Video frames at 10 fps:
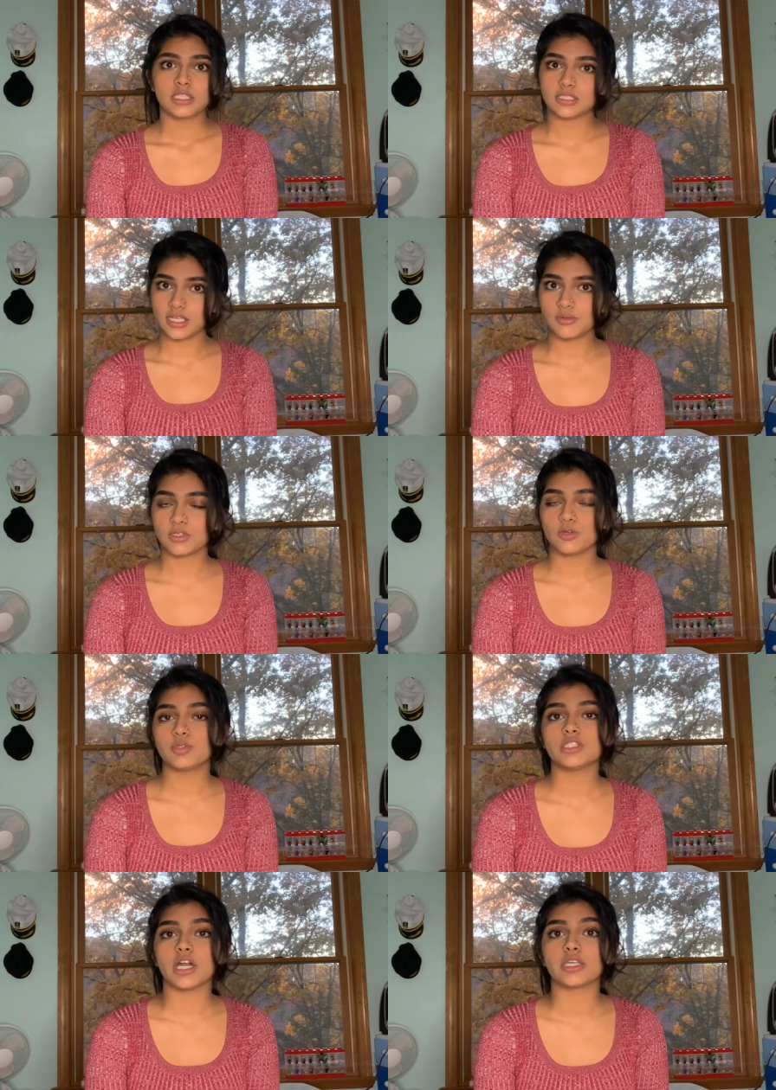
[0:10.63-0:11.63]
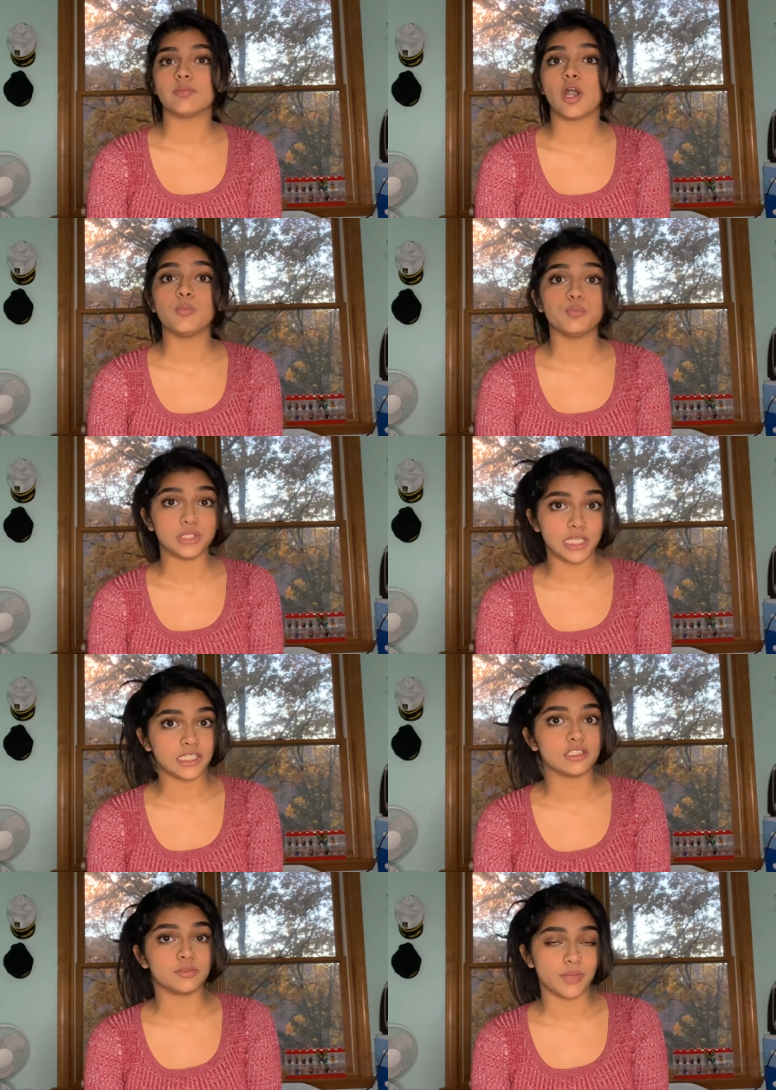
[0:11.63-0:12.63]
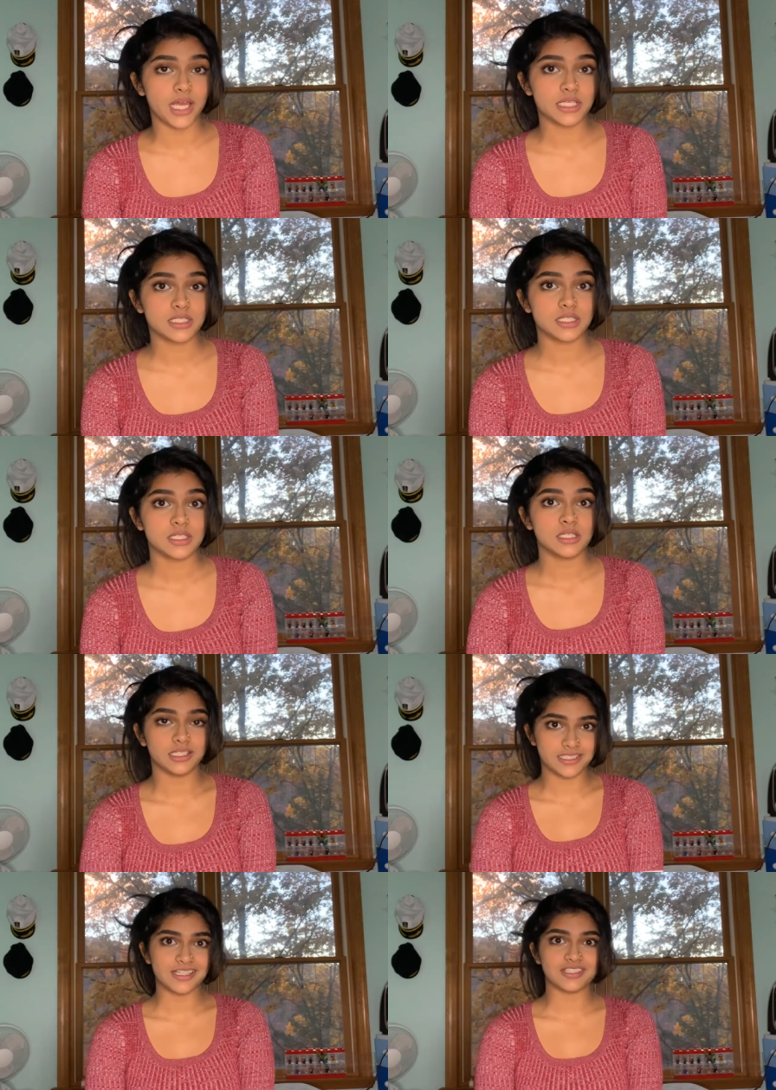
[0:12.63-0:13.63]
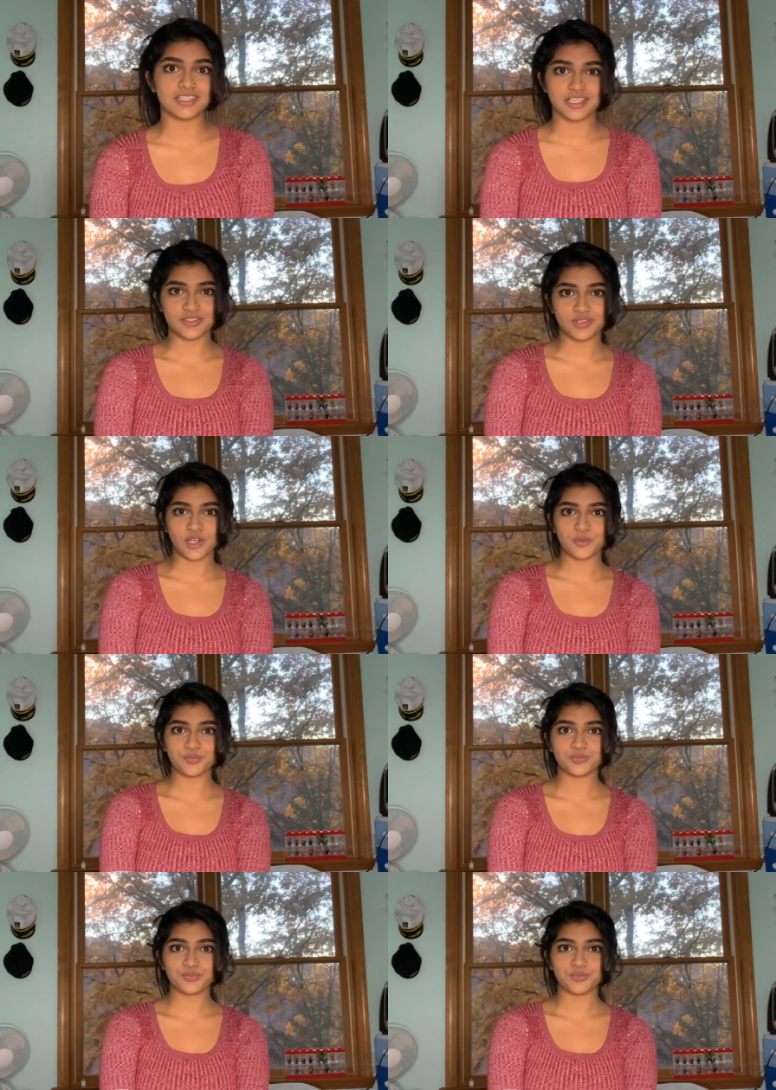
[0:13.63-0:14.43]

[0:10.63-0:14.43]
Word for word: Today we're gonna to be talking about molecular mass. Let's get into today's video.